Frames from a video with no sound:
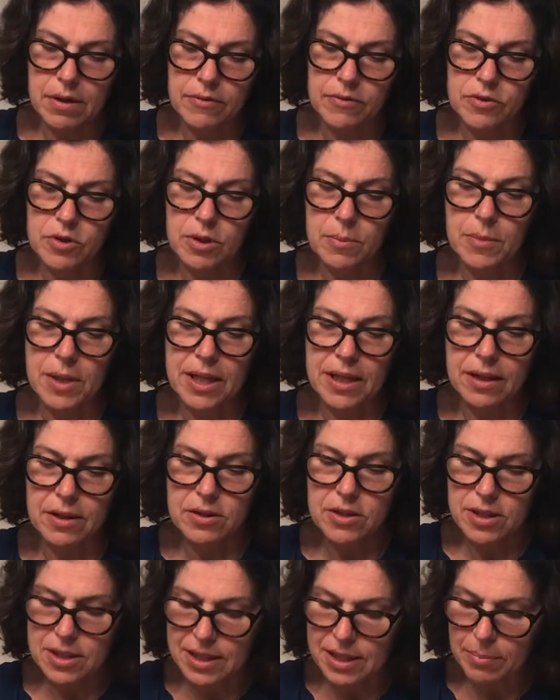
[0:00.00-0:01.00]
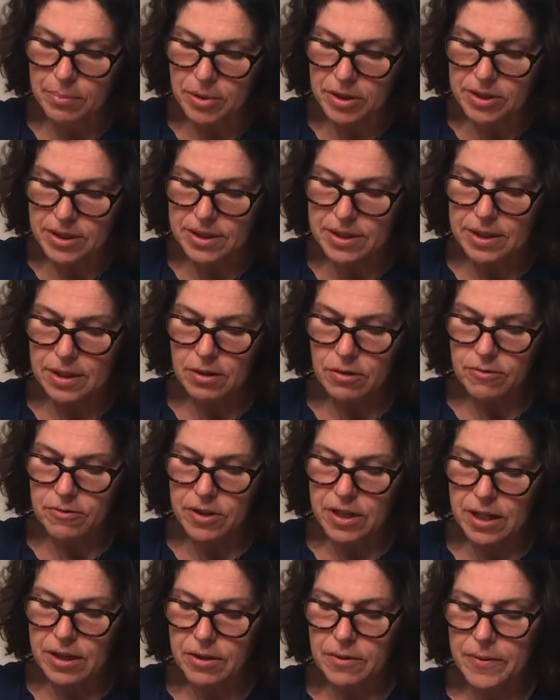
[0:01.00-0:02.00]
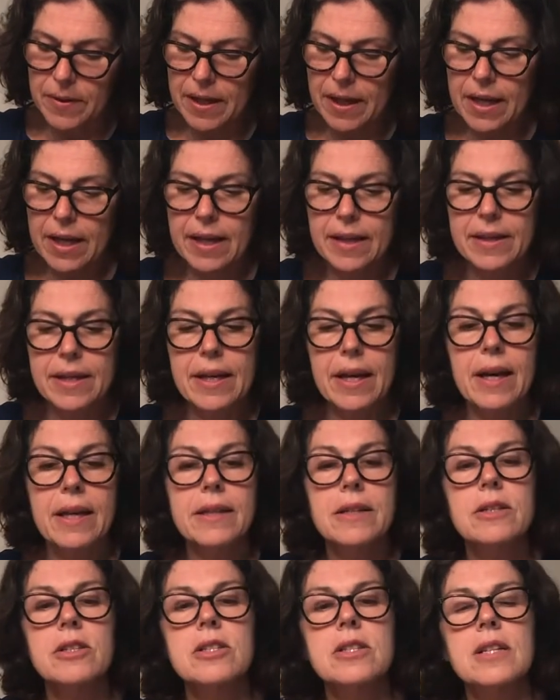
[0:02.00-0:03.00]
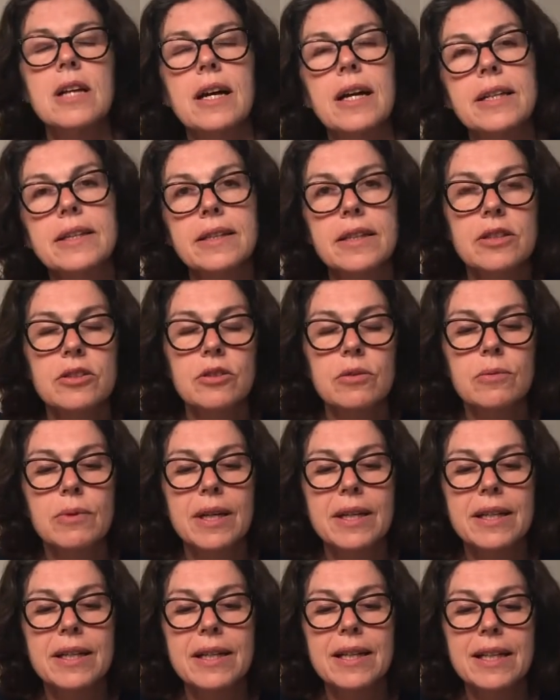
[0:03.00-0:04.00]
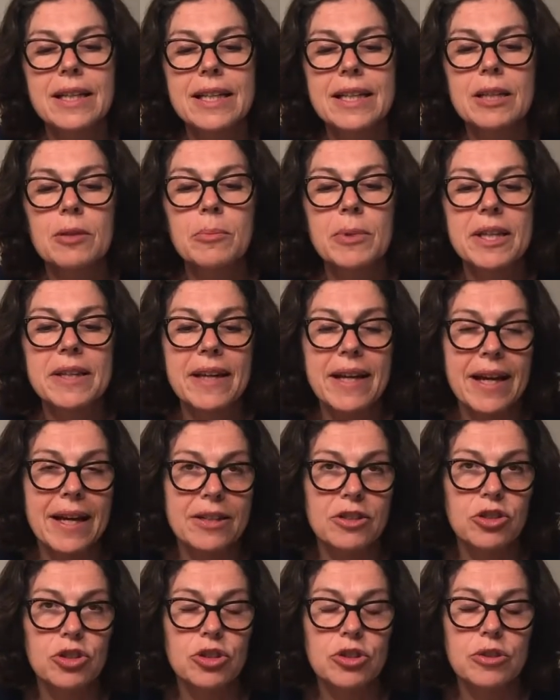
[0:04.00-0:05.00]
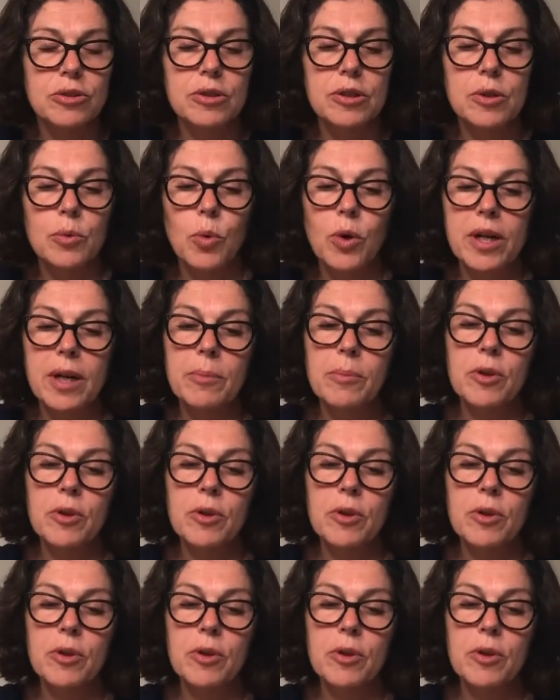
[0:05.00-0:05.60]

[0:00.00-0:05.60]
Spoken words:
some little snippets over there. The other side is already a little bit edged. What I'm